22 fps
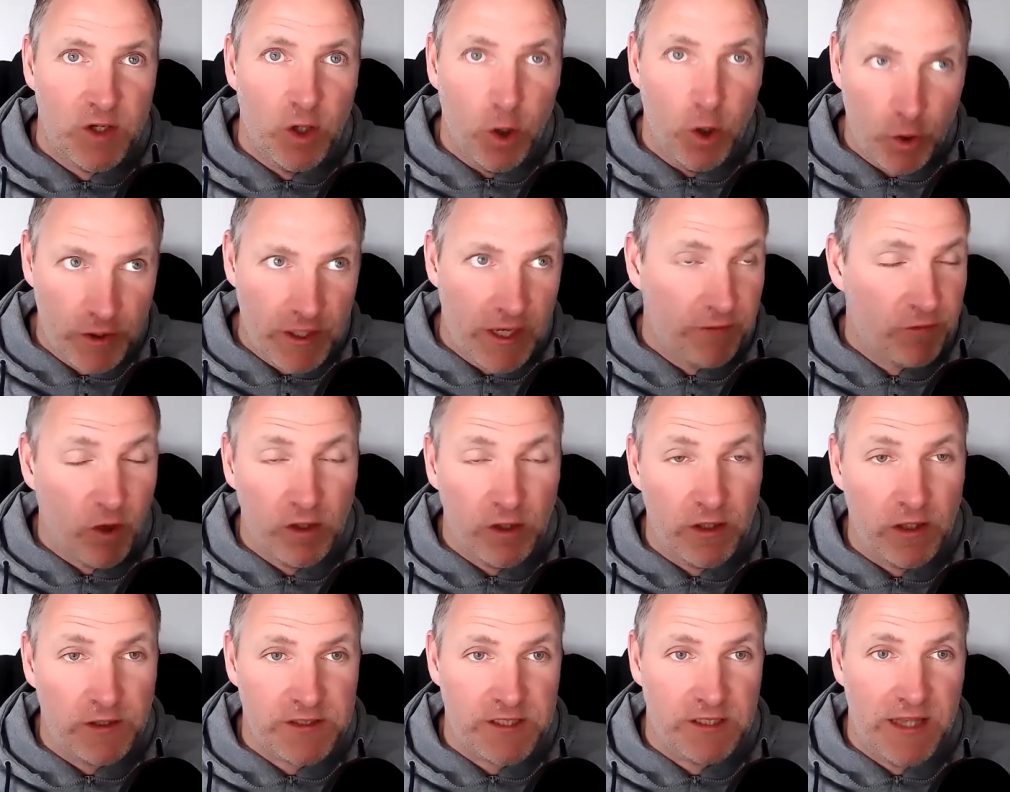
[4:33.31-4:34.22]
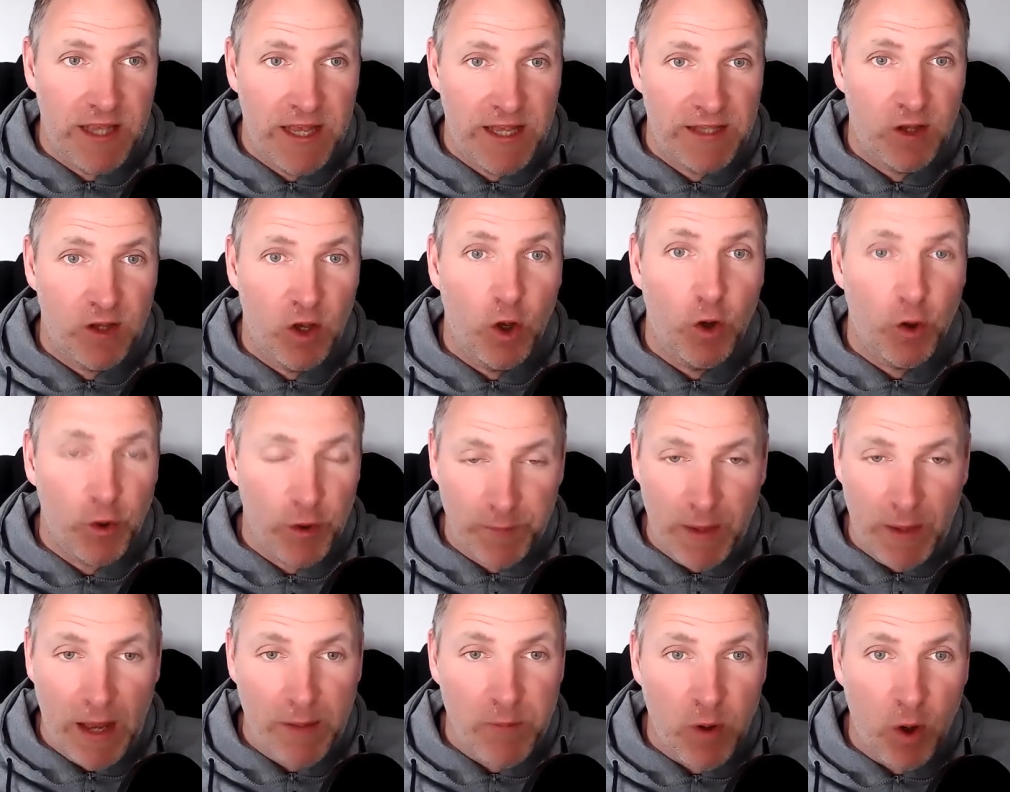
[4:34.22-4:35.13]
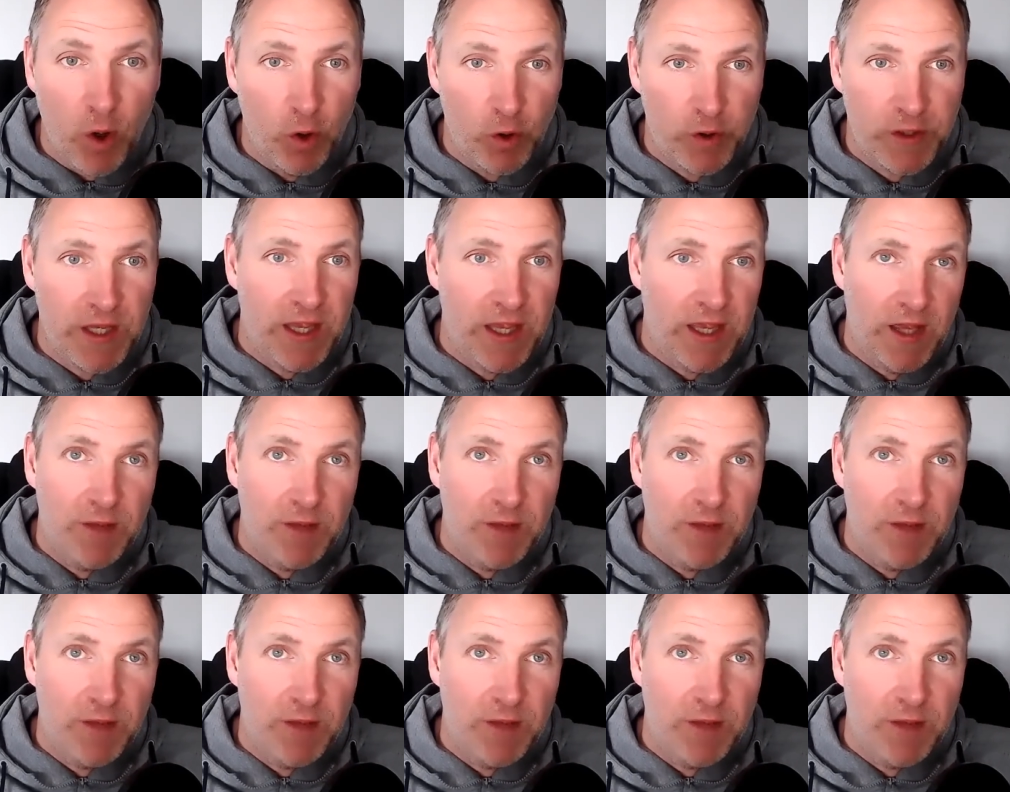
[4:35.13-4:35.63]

Okay, I've got a lot to learn, but I'm okay.